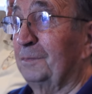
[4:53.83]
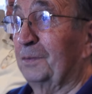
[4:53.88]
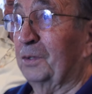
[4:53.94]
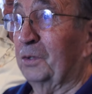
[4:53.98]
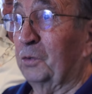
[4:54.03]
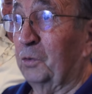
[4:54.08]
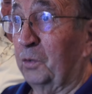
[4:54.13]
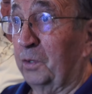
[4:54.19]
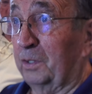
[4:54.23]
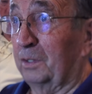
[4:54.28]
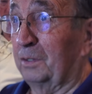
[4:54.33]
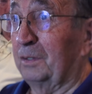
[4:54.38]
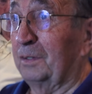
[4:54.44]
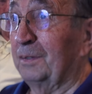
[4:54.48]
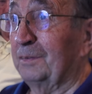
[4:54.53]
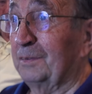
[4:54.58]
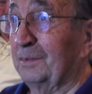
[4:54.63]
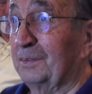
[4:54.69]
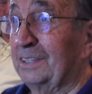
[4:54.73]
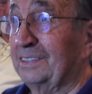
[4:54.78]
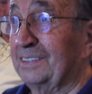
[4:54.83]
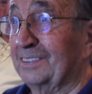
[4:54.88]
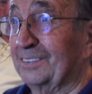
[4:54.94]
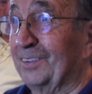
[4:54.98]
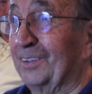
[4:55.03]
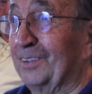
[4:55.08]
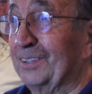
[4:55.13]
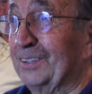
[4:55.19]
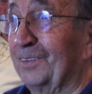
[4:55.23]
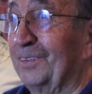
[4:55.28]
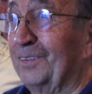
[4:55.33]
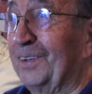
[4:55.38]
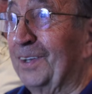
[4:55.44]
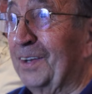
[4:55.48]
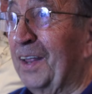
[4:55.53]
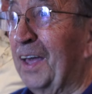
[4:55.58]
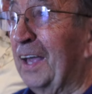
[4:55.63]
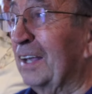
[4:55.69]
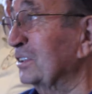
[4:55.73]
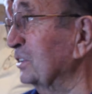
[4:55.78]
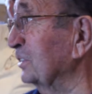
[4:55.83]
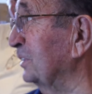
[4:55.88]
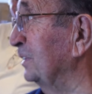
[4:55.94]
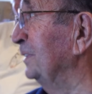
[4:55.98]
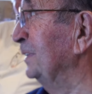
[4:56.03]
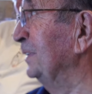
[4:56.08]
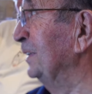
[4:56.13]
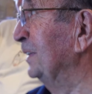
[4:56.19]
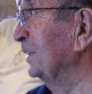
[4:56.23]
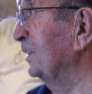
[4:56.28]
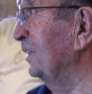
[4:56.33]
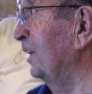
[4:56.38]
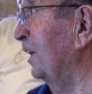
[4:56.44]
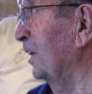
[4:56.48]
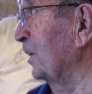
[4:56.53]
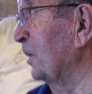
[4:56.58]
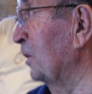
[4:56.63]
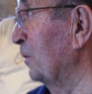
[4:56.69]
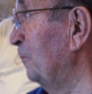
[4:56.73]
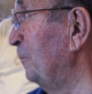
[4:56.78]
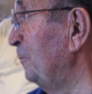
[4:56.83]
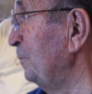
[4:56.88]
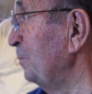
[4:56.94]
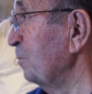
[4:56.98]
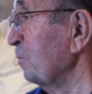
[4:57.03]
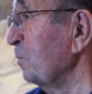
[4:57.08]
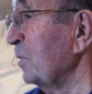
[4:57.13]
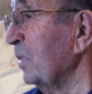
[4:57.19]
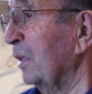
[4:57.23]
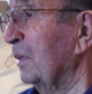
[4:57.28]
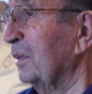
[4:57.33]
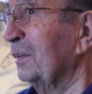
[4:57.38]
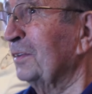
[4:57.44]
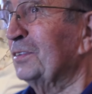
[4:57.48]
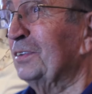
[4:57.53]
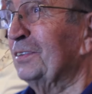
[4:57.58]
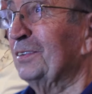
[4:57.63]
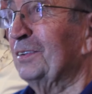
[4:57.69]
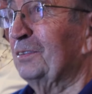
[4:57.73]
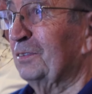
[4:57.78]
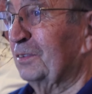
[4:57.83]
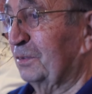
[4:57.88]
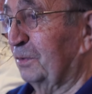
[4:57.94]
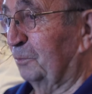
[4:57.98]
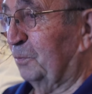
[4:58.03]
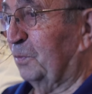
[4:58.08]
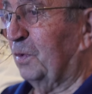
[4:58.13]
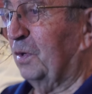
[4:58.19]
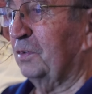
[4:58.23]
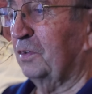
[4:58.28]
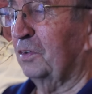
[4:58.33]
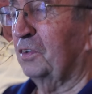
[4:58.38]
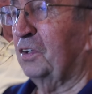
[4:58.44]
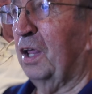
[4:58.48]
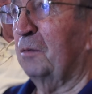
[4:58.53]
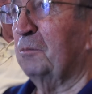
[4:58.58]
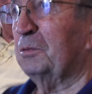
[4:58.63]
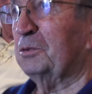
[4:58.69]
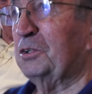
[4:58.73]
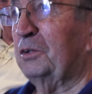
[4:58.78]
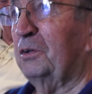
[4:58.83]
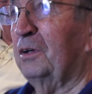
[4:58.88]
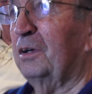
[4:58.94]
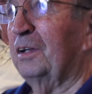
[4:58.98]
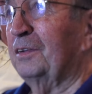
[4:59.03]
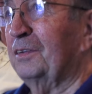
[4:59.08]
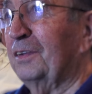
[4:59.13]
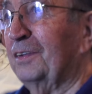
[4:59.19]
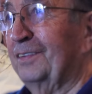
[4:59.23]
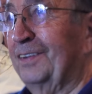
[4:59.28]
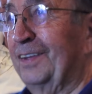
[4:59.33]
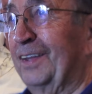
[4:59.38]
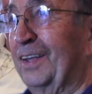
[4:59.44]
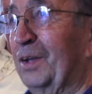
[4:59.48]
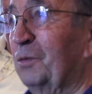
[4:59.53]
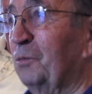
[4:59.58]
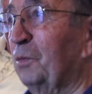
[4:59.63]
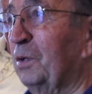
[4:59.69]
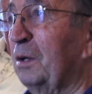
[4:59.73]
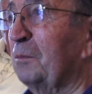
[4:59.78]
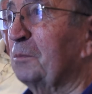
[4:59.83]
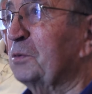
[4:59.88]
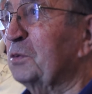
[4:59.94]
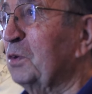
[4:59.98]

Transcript: the grill on Hank's car. So boy, the temperature on the thing went up